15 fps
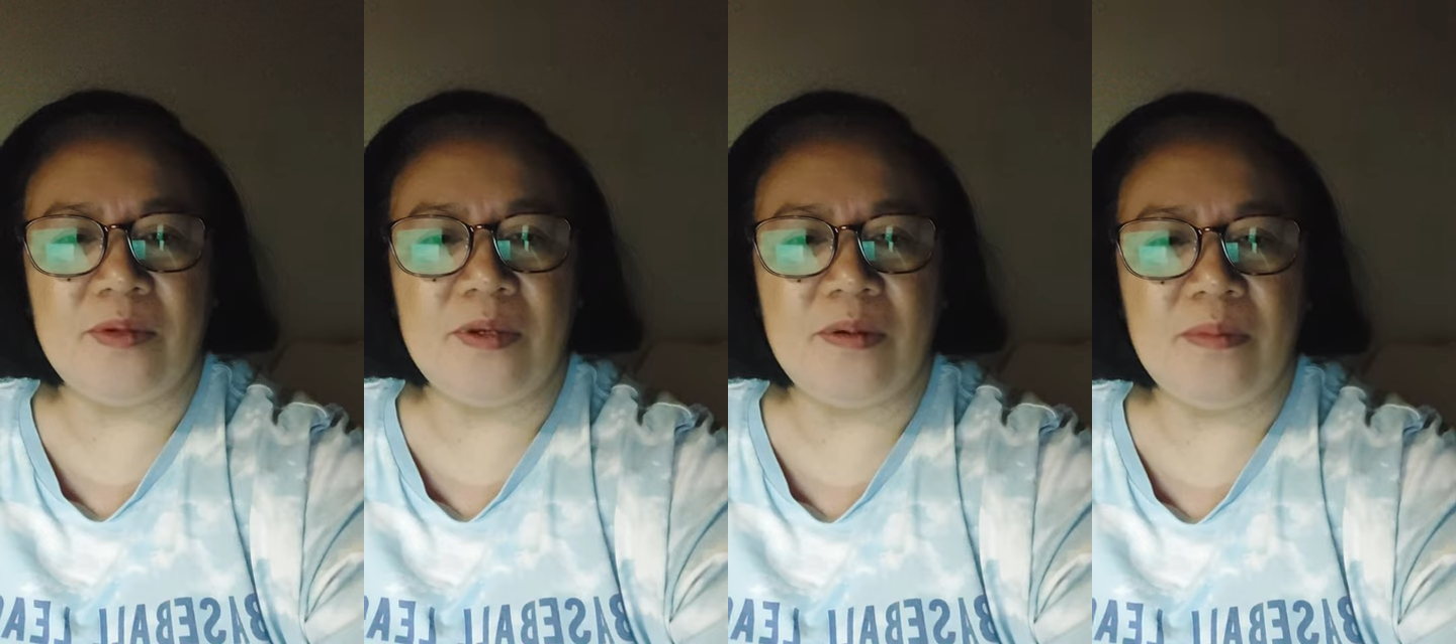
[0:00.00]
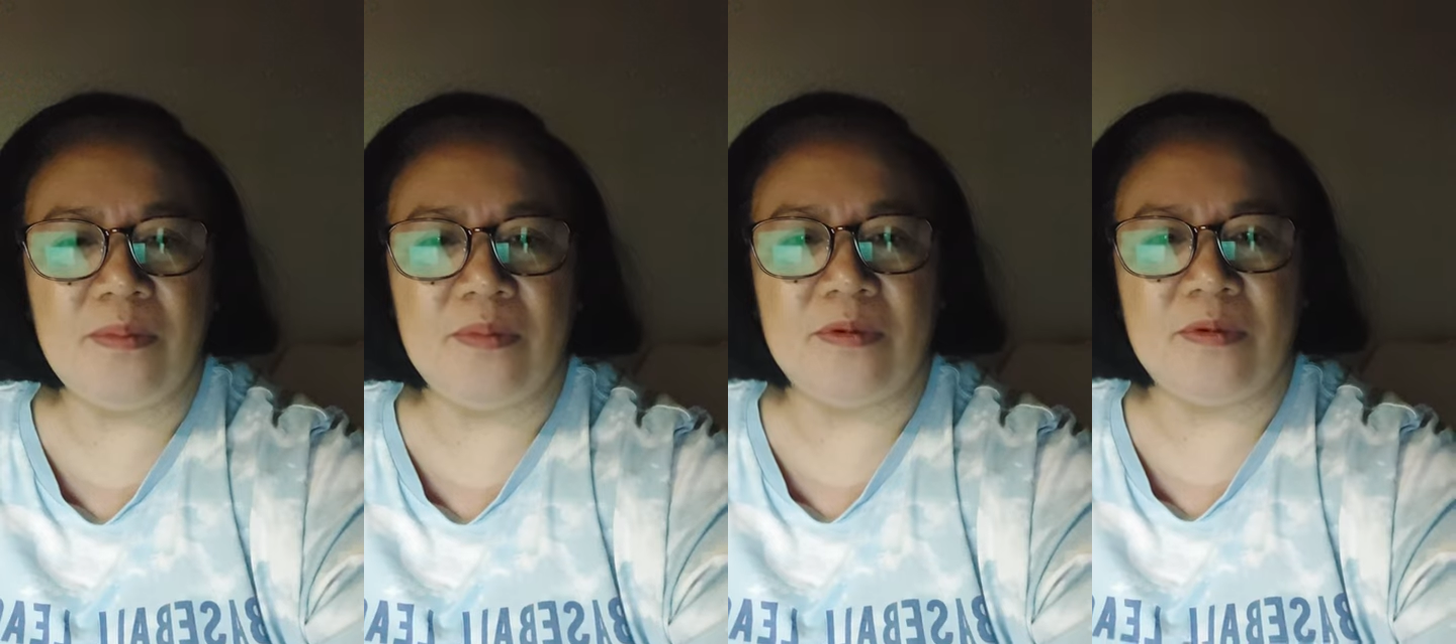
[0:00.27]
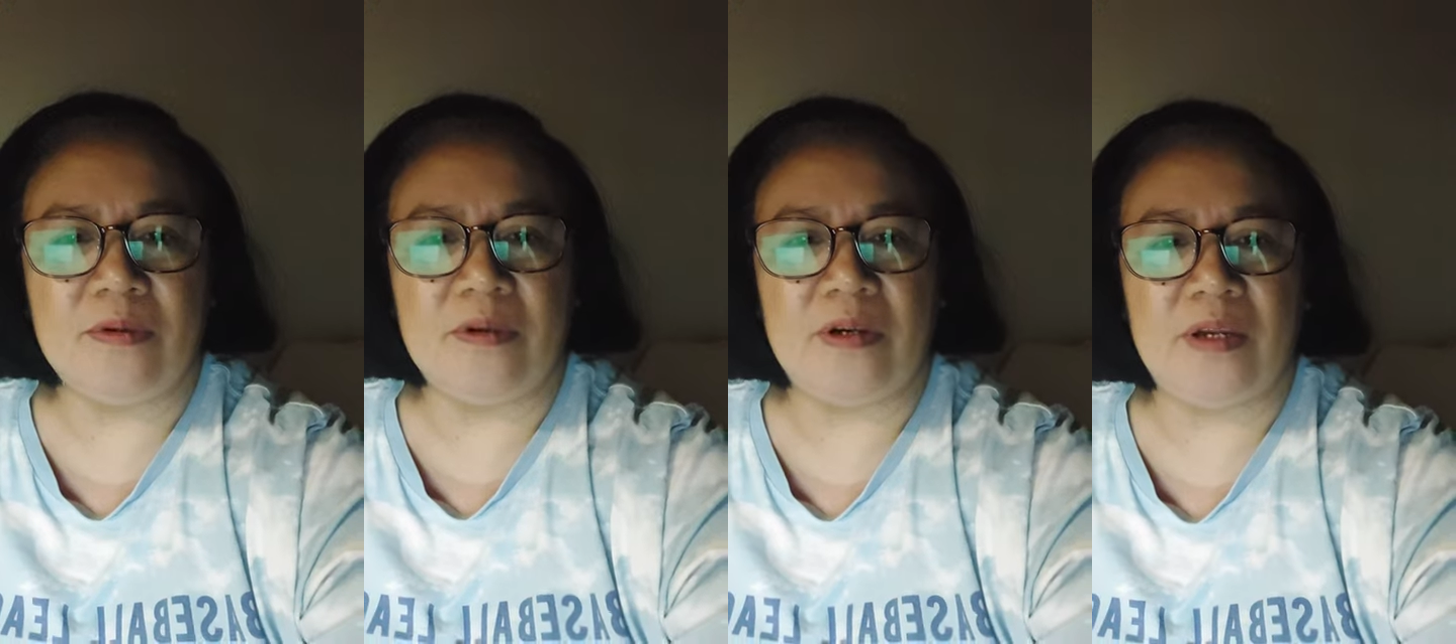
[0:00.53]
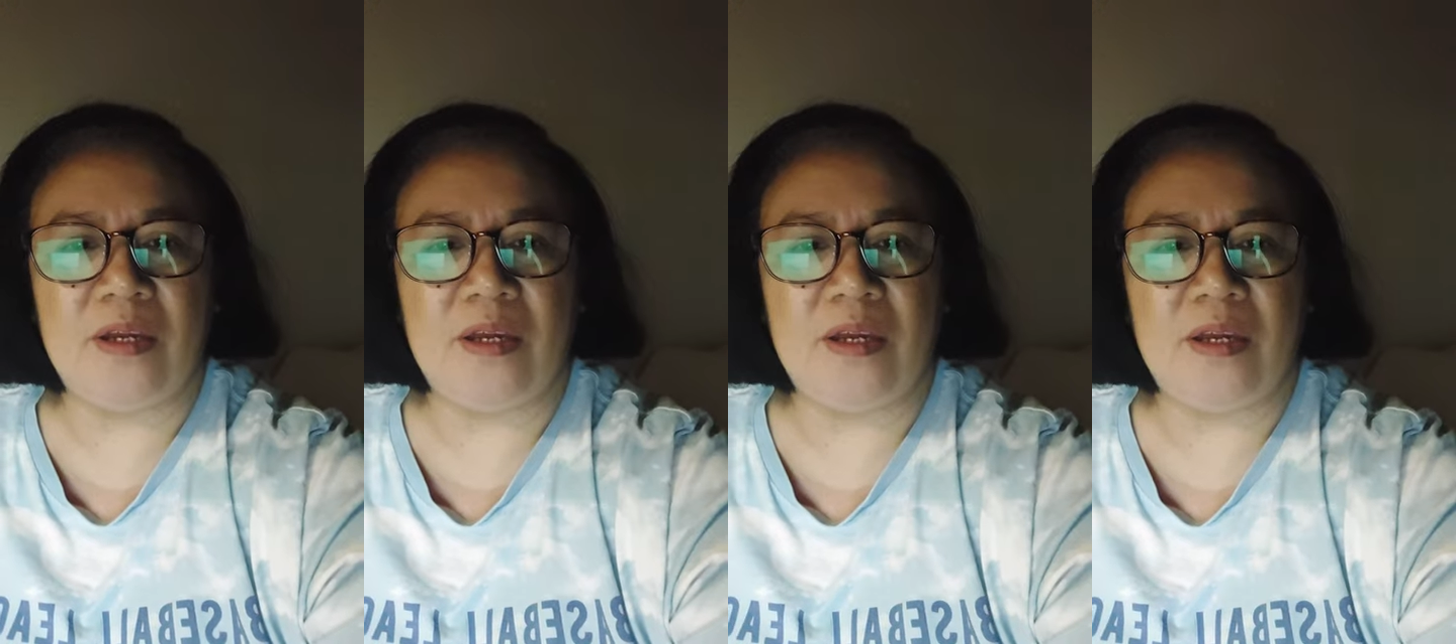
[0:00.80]
in the
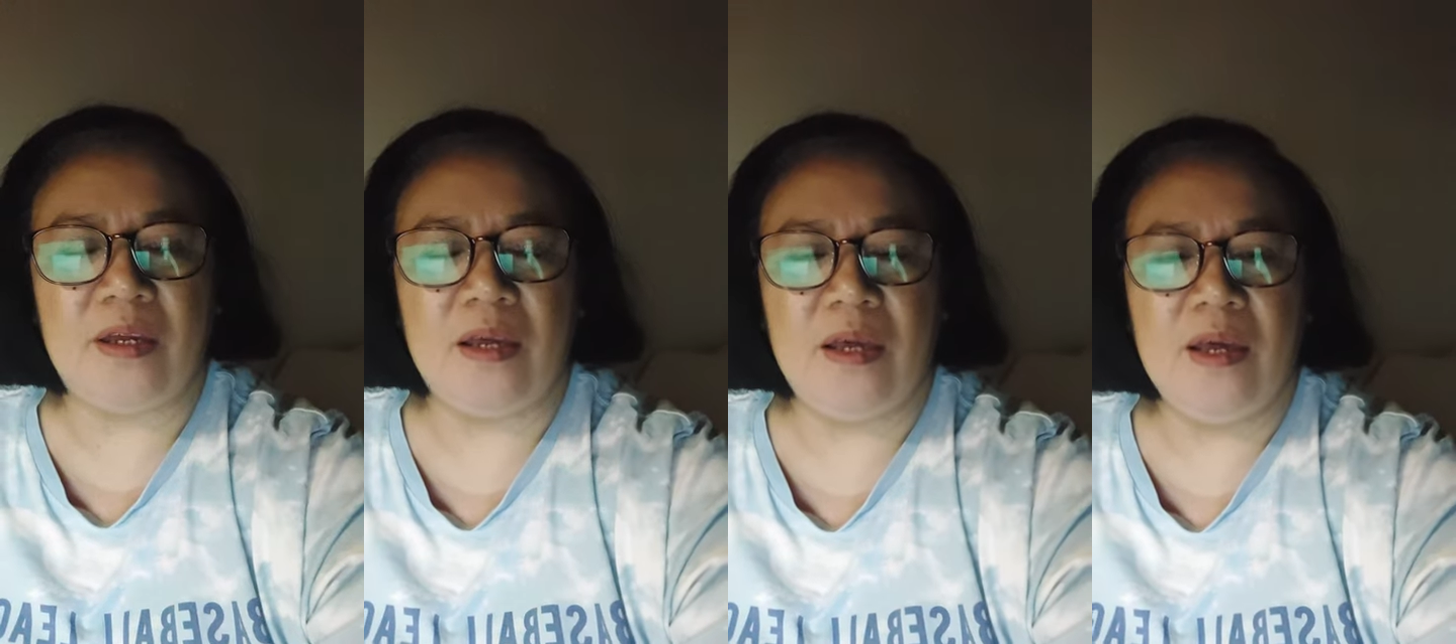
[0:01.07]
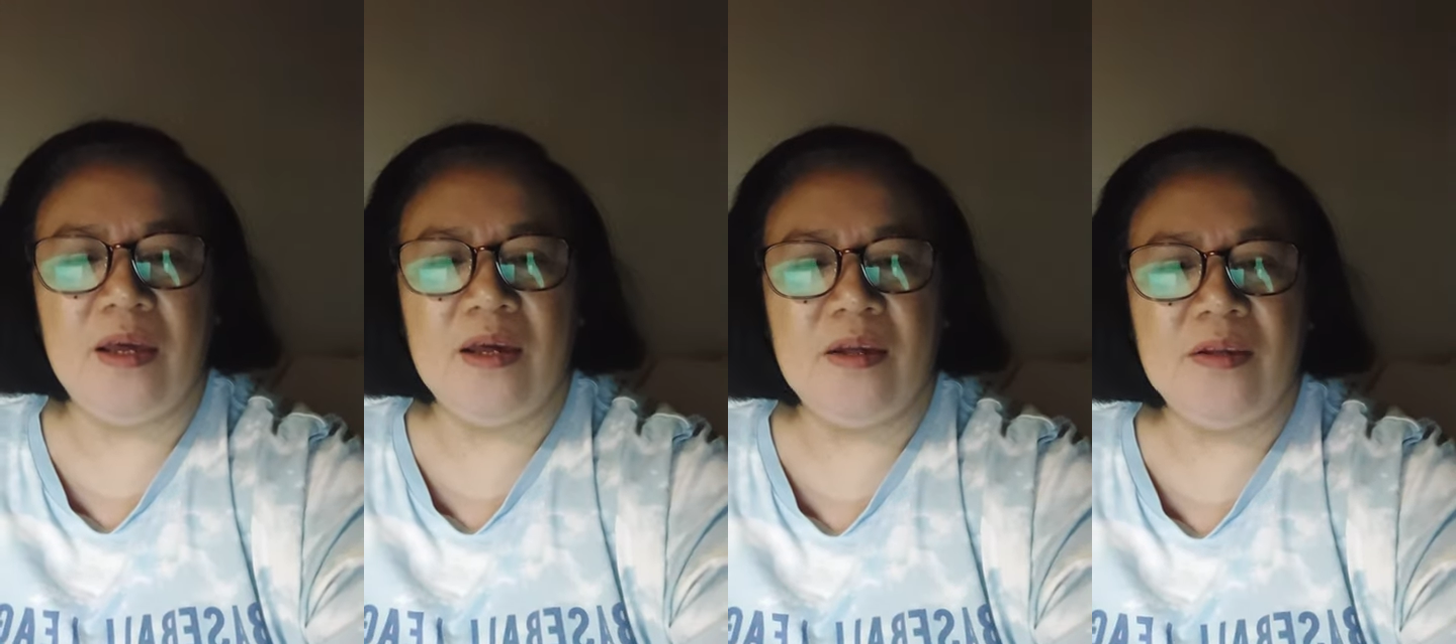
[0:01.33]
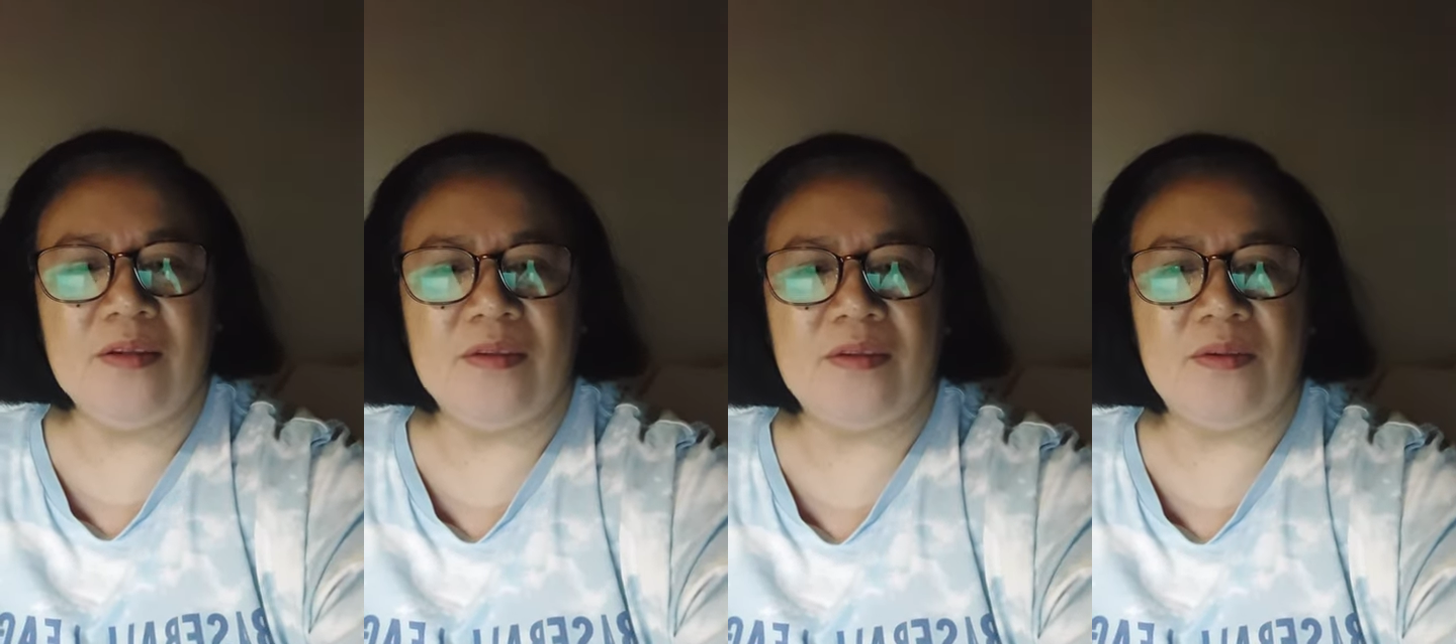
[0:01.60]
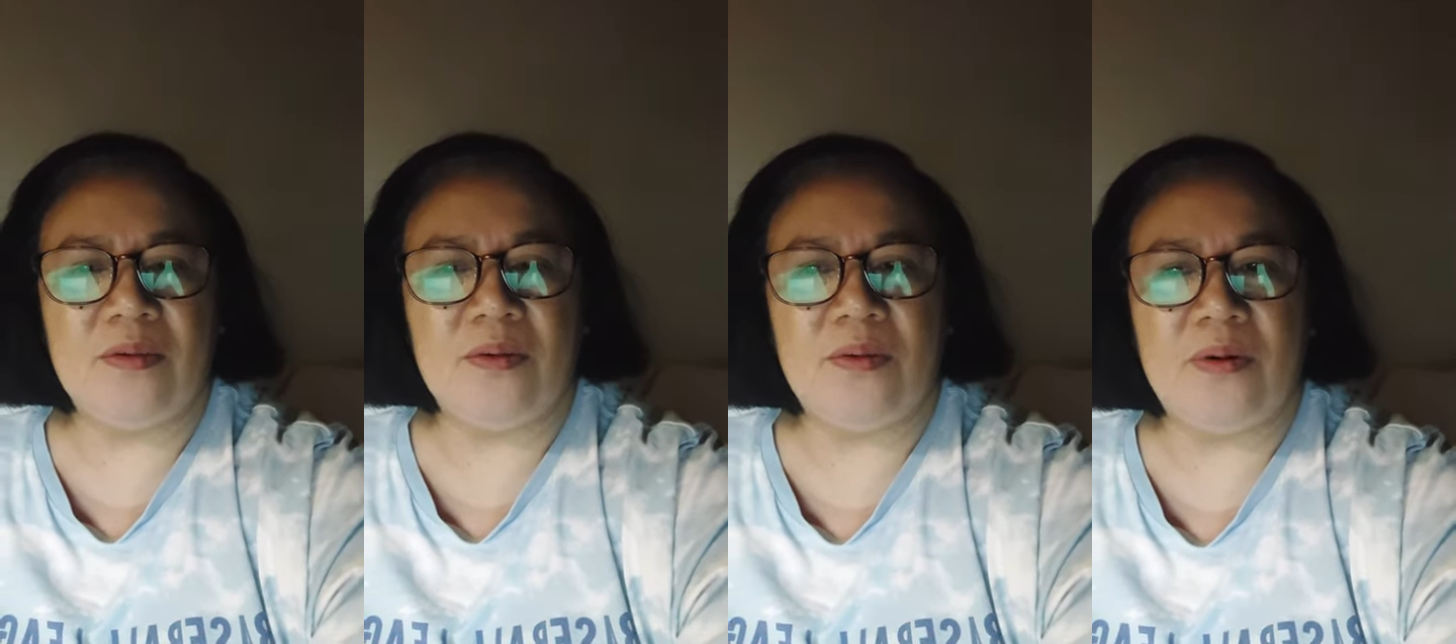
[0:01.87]
morning,
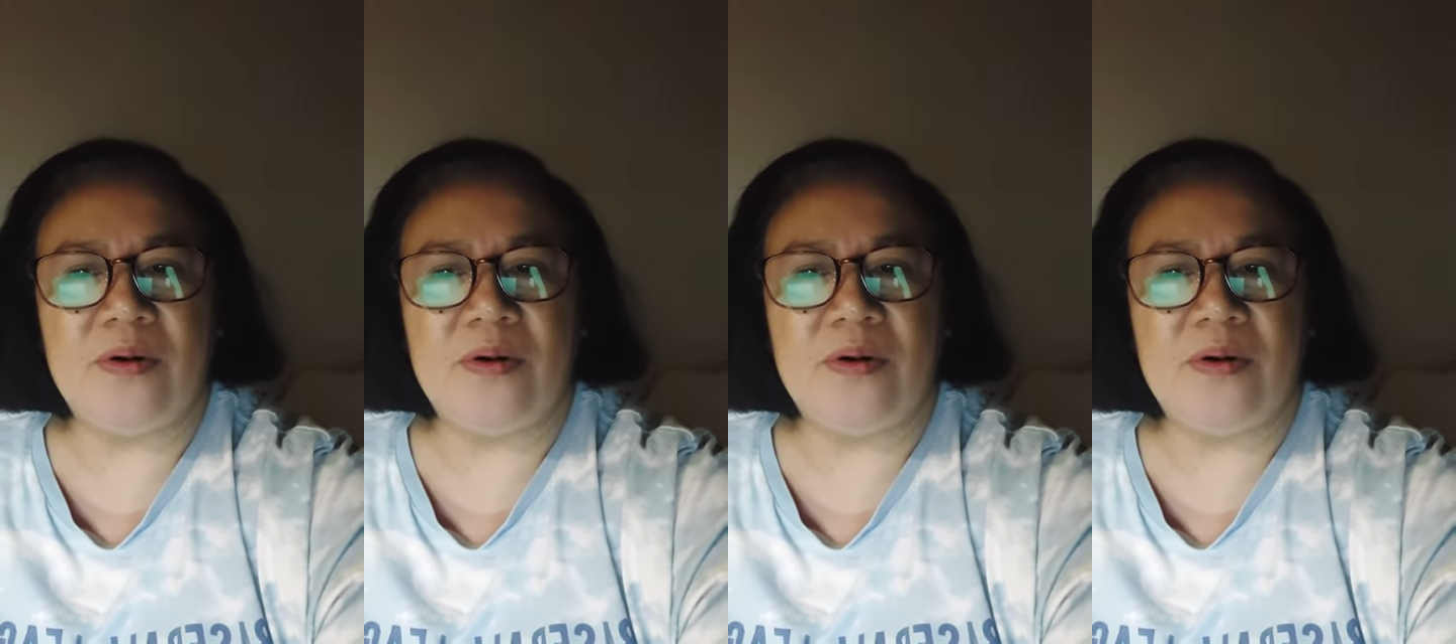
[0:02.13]
so